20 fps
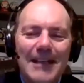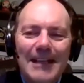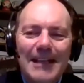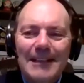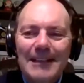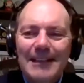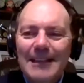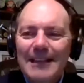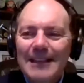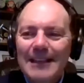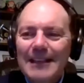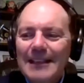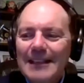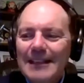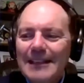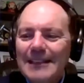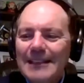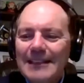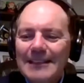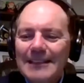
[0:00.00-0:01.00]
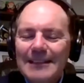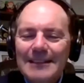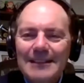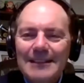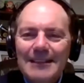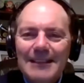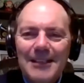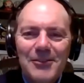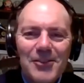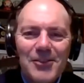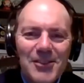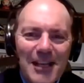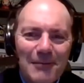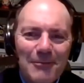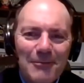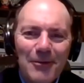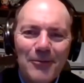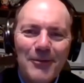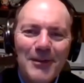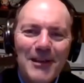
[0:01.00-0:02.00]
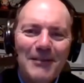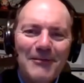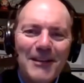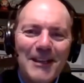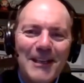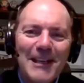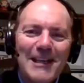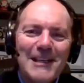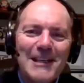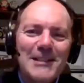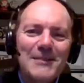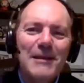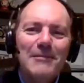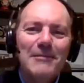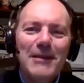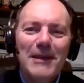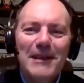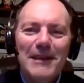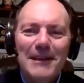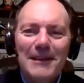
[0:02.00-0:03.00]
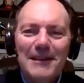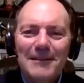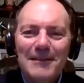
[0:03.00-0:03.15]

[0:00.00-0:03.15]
at the uh, lunch table, whatever the case may be,